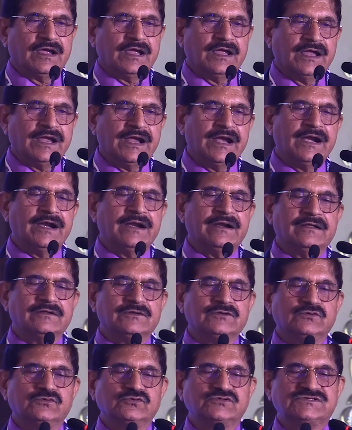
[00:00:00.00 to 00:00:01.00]
and
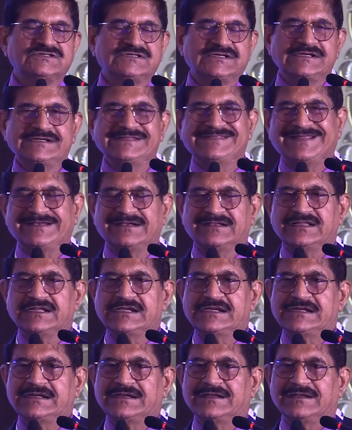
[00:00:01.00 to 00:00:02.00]
you see that
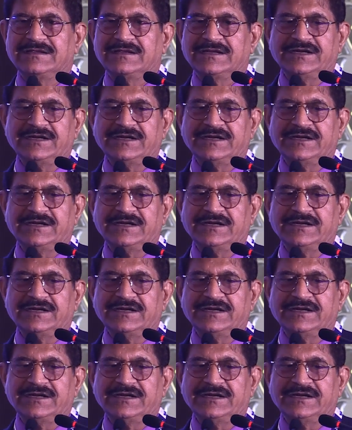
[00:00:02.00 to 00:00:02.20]
the